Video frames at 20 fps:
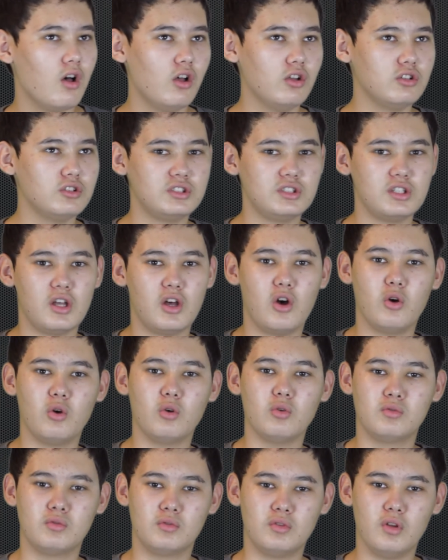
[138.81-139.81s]
Also,
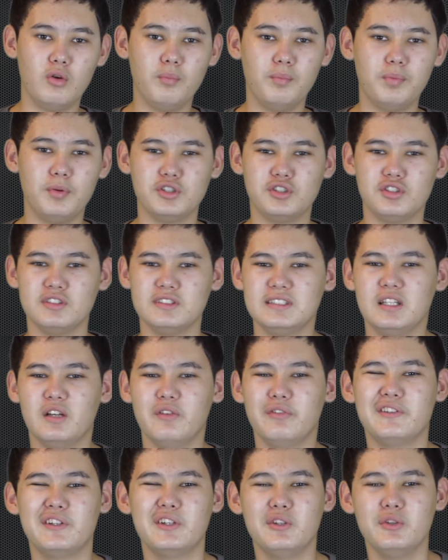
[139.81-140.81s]
don't push
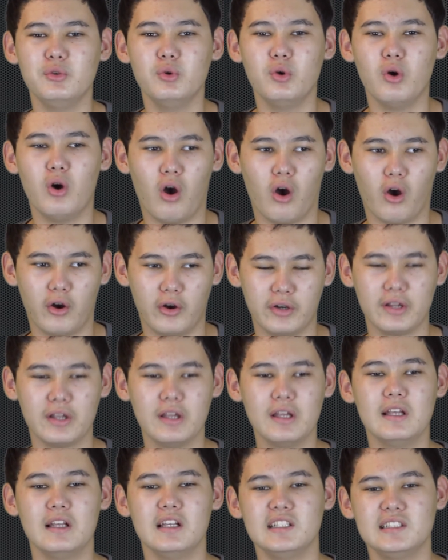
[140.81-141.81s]
yourself too hard.
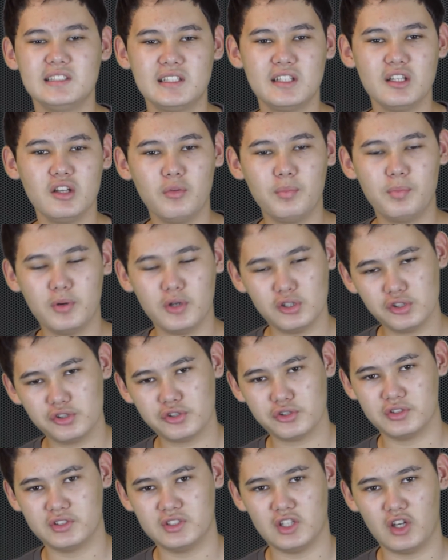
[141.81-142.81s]
Still
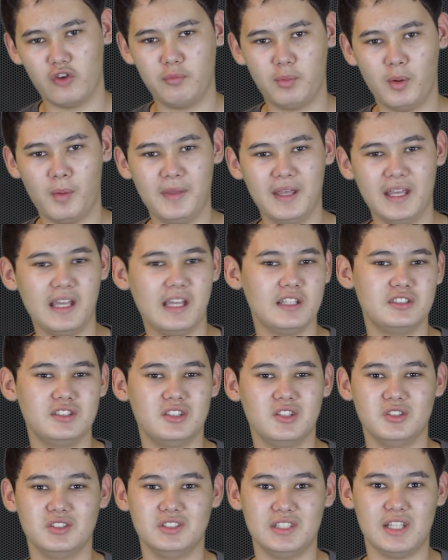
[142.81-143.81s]
push yourself, but make it
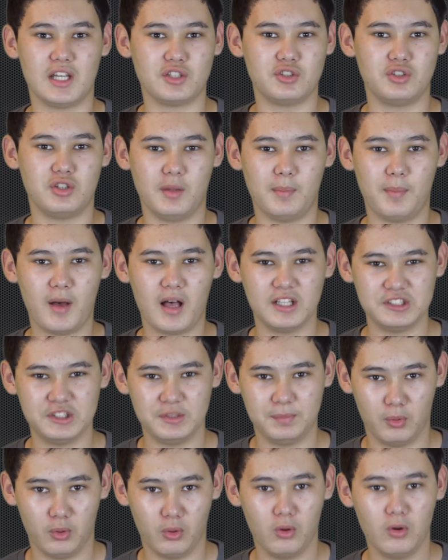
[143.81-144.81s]
so it's actually
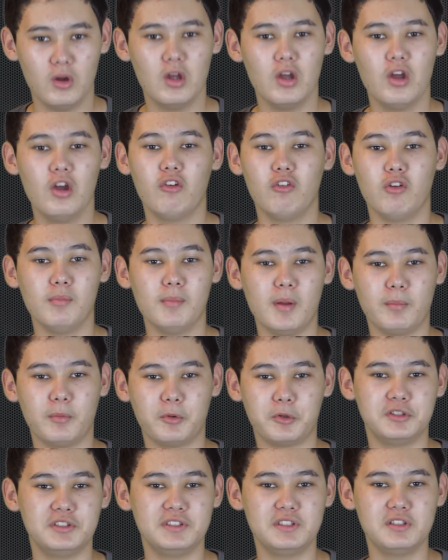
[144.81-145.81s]
possible.
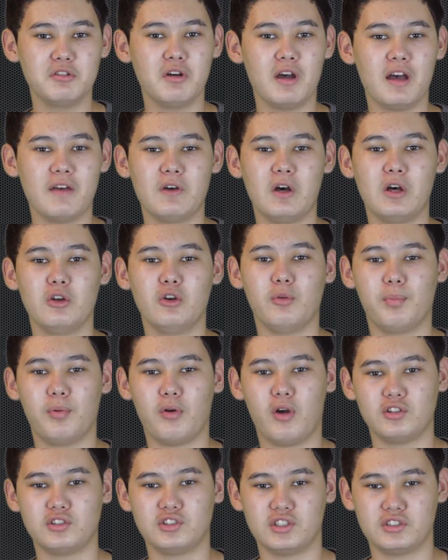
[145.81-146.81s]
Remember, you still have other
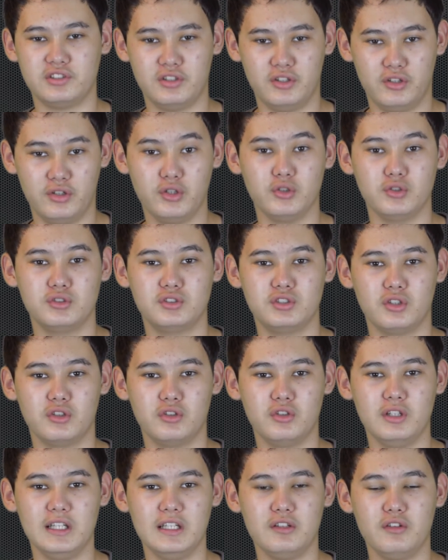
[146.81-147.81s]
projects to do, so
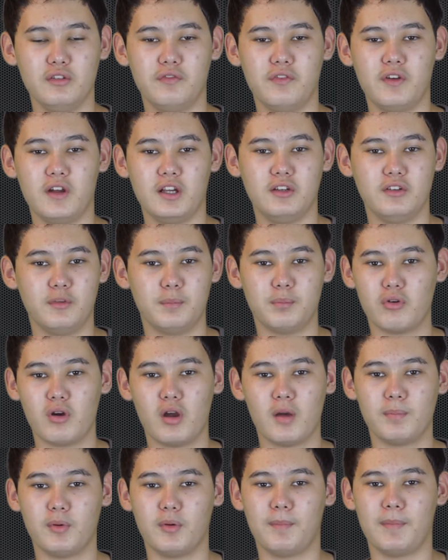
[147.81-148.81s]
you need to find the
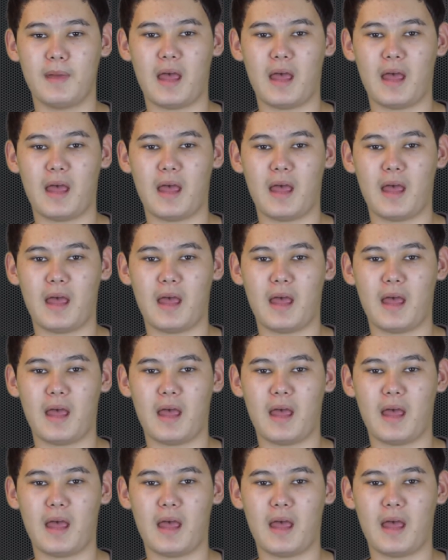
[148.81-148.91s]
proper